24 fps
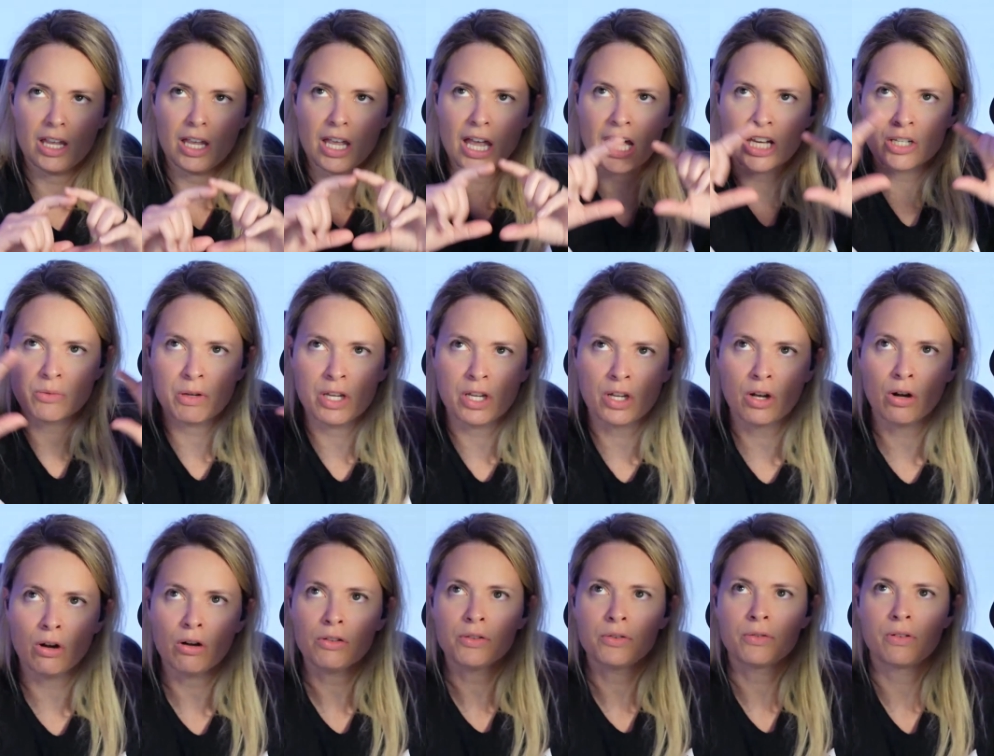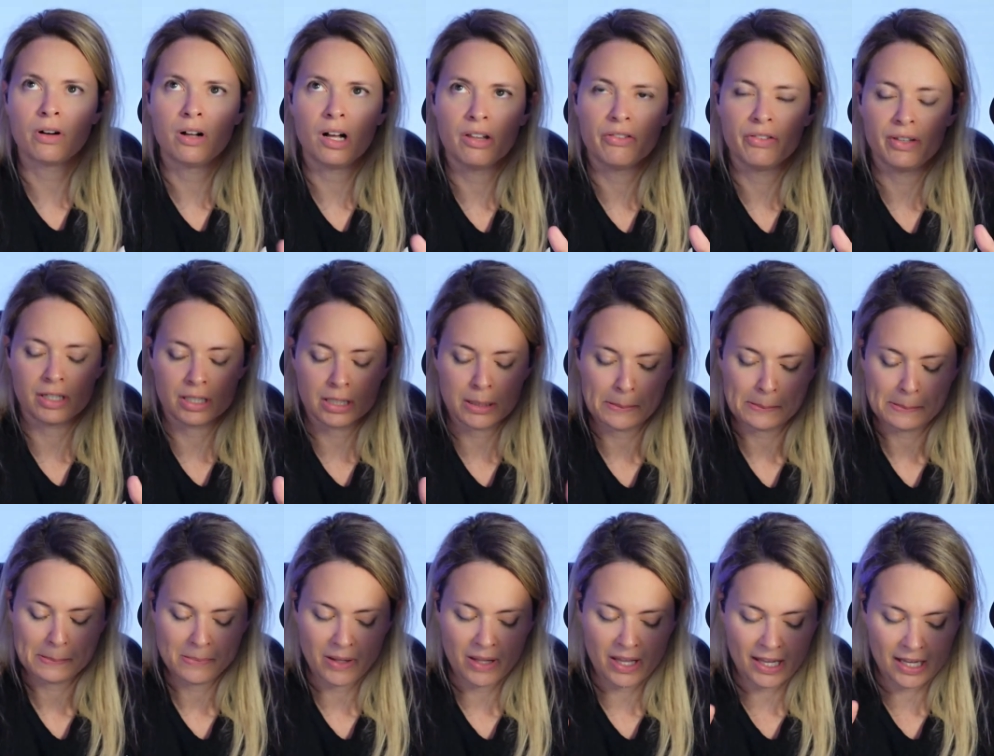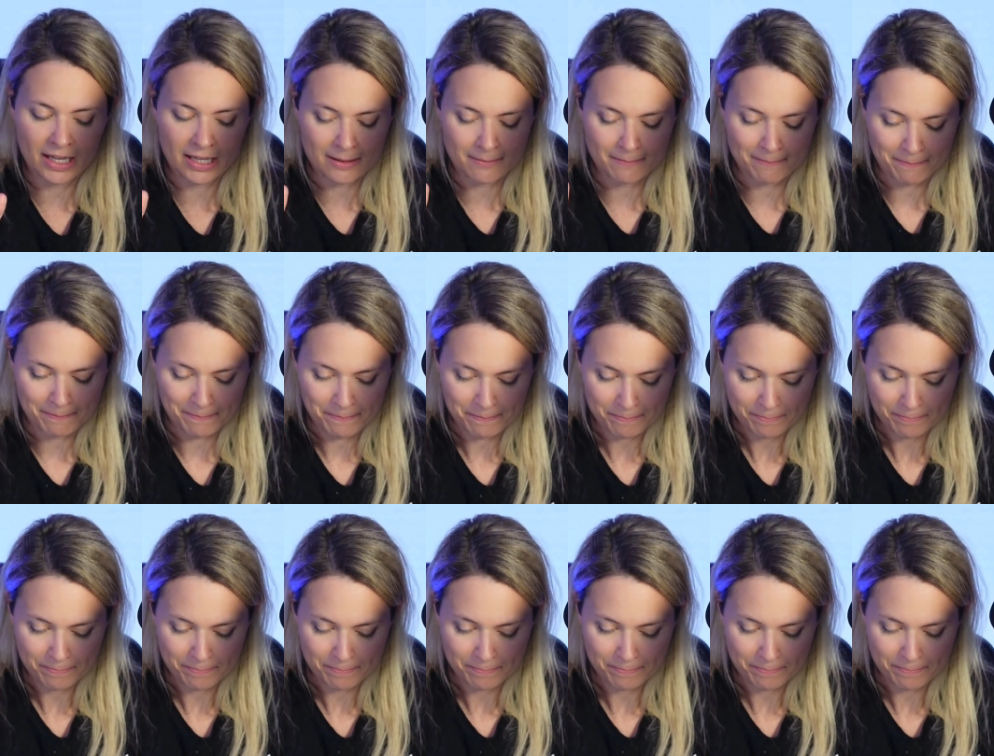as we go through all this and